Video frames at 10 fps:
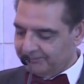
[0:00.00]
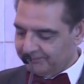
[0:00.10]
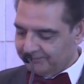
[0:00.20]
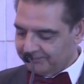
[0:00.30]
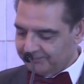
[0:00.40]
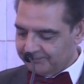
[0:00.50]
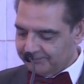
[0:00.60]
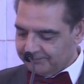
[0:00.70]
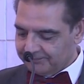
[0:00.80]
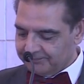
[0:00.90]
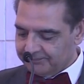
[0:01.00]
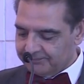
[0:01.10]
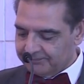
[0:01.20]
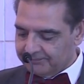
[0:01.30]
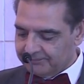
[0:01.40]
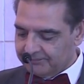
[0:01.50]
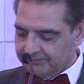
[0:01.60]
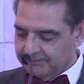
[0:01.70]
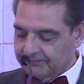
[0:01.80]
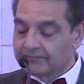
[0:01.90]

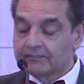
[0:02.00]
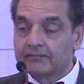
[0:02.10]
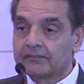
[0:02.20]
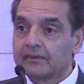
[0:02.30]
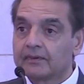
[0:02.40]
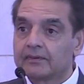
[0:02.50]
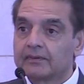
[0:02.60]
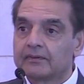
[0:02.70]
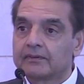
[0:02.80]
Nobody speaks.